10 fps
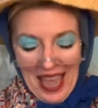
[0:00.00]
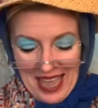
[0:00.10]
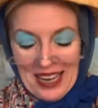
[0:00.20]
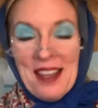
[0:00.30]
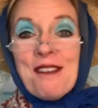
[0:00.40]

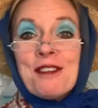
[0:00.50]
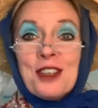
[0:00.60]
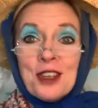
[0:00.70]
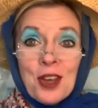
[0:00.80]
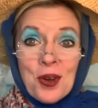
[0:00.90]
and if
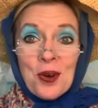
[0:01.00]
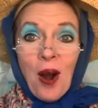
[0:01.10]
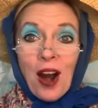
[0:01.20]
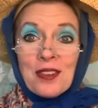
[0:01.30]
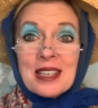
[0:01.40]
you
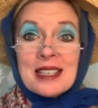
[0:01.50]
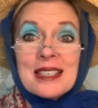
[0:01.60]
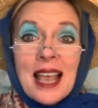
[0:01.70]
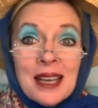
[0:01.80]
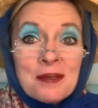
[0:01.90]
are the
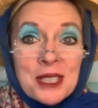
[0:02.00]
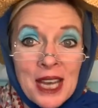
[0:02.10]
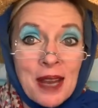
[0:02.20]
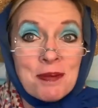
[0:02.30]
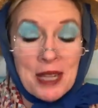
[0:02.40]
same
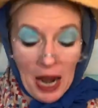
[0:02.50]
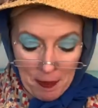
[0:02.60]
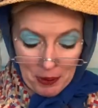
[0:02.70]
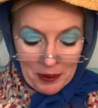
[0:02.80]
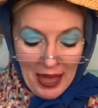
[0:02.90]
shape that I
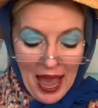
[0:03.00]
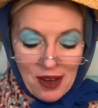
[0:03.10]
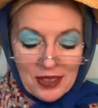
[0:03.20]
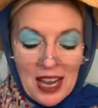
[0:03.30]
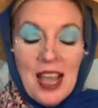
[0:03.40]
pull out,